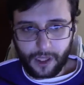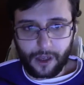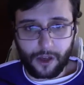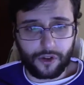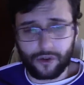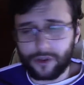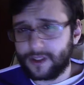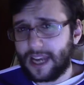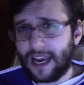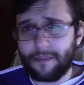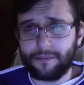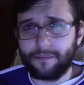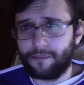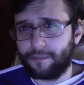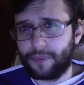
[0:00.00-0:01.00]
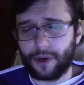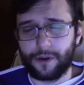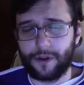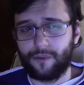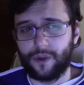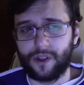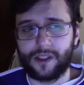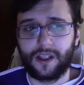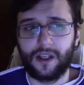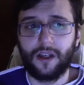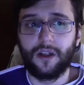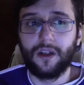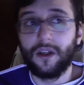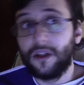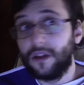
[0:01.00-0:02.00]
So the time period was
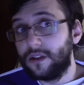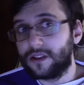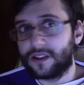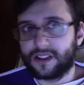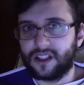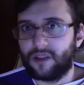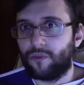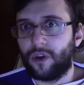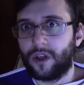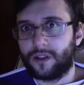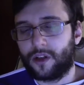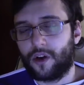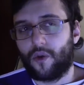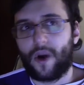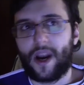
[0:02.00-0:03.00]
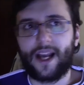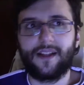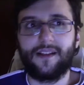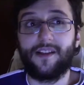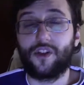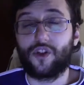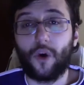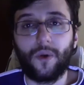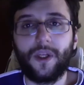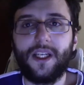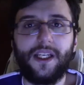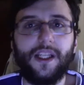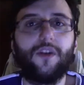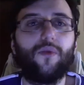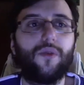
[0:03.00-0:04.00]
somewhat correct. The Sony
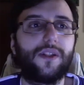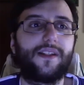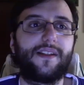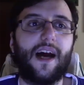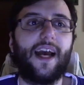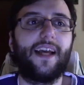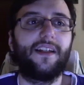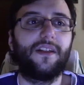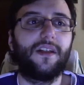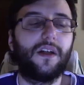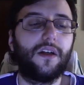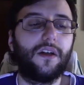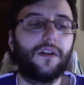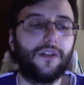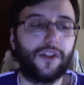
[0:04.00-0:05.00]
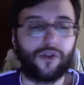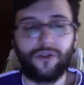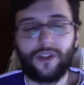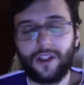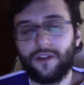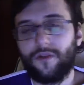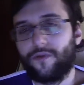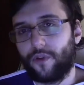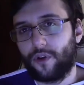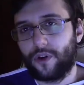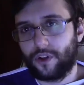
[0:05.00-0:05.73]
deal was signed. The Sony deal for the